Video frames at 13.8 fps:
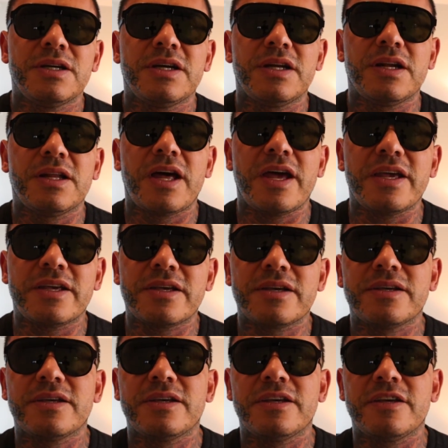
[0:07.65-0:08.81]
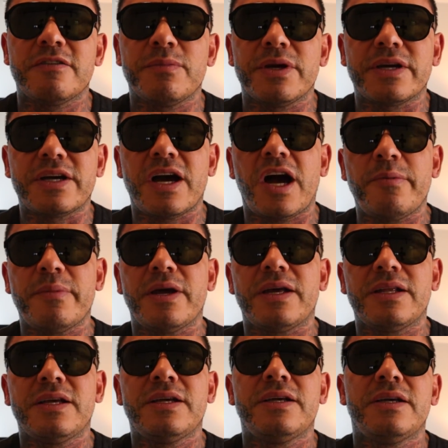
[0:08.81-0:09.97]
hit a like, give me a comment.